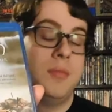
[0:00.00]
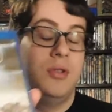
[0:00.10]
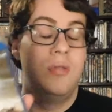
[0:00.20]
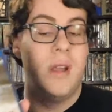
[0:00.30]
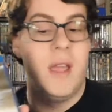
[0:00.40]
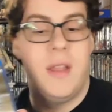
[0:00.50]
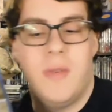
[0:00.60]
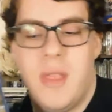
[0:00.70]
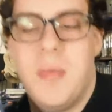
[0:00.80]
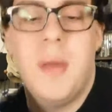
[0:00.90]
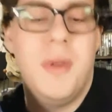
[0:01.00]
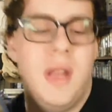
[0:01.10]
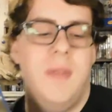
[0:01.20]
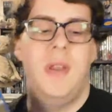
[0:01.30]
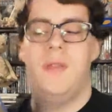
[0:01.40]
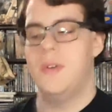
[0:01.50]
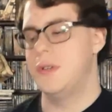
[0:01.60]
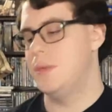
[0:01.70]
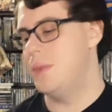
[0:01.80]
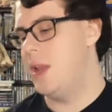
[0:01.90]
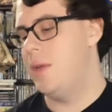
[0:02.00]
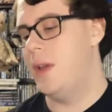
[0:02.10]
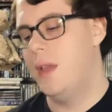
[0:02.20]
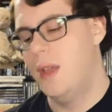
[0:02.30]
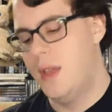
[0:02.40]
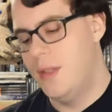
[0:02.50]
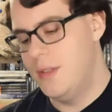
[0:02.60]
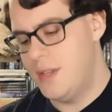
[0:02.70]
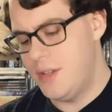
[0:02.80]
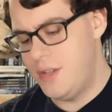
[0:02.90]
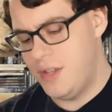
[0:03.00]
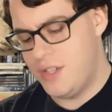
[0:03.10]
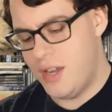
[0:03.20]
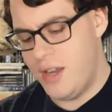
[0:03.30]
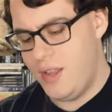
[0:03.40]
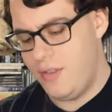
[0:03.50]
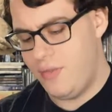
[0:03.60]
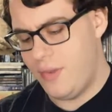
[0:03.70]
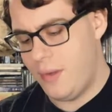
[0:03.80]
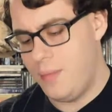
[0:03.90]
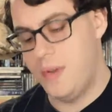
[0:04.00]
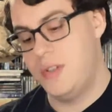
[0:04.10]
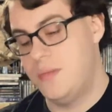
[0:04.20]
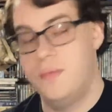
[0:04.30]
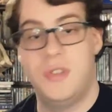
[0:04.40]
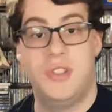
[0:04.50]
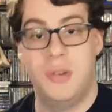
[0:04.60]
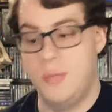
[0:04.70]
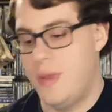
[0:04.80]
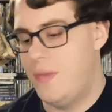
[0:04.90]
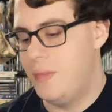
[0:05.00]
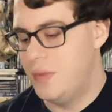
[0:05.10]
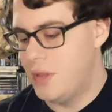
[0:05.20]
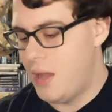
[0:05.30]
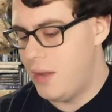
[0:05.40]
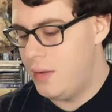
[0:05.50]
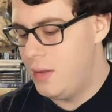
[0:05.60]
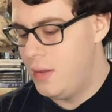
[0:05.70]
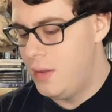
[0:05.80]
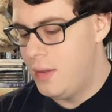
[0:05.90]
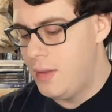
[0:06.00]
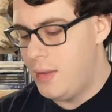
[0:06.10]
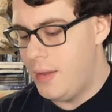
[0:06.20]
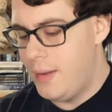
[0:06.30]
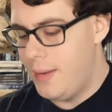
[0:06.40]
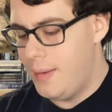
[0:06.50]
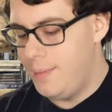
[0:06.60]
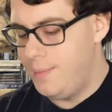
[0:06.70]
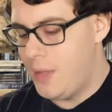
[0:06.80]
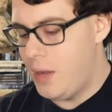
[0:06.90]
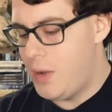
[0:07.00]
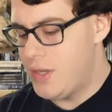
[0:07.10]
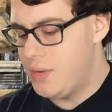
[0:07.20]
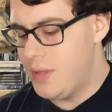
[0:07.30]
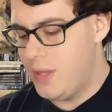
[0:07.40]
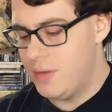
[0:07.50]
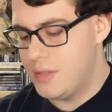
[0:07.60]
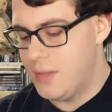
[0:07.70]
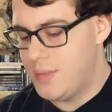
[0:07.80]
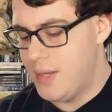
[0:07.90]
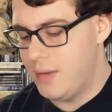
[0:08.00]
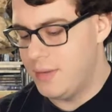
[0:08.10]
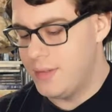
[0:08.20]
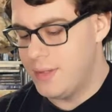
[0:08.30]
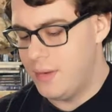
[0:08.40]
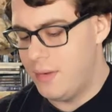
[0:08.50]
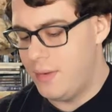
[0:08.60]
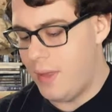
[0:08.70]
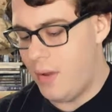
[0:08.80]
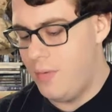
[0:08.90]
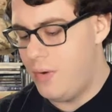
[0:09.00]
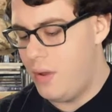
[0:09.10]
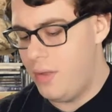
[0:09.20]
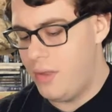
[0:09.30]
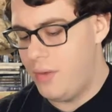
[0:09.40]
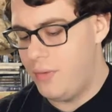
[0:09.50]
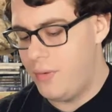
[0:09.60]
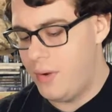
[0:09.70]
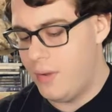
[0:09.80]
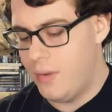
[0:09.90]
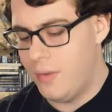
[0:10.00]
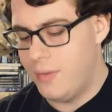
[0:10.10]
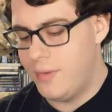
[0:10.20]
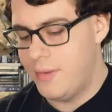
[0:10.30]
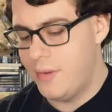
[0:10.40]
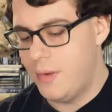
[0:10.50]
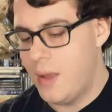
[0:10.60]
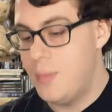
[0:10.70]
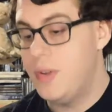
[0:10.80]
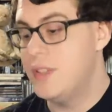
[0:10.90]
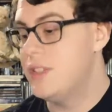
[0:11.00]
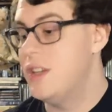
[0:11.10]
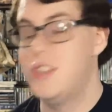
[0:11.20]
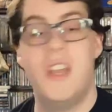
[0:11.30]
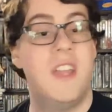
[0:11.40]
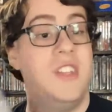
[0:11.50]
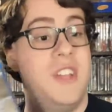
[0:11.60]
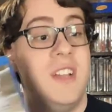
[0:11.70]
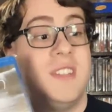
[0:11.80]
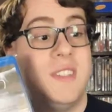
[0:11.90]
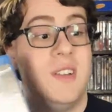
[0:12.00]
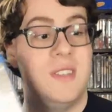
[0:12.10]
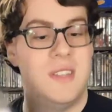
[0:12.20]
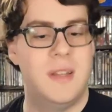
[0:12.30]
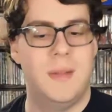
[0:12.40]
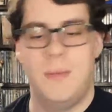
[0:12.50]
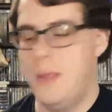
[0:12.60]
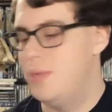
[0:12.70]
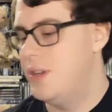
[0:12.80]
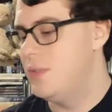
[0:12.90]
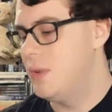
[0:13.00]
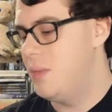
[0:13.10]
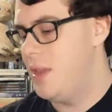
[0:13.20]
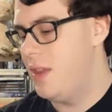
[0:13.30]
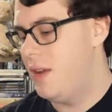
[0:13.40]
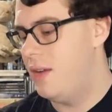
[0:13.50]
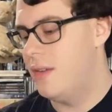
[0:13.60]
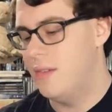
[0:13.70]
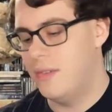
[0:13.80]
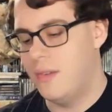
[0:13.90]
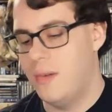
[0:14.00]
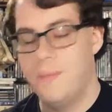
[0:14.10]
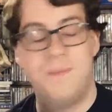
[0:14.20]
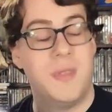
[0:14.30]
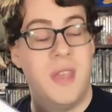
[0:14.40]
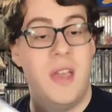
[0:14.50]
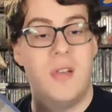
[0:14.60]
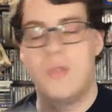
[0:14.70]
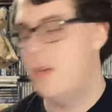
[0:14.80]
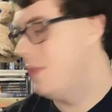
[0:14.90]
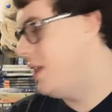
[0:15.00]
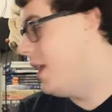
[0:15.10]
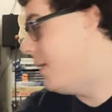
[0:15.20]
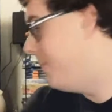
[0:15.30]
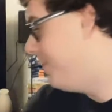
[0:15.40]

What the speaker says: Blu-ray. Anyway, there might have been a DVD version, but anyway, this is actually a Chinese film, which should be from Mulan. And I watched it with English subtitles, so overall I thought it was very good. So, and plus Jackie Chan's son is in it. He plays one of the main characters, so can't go wrong with that.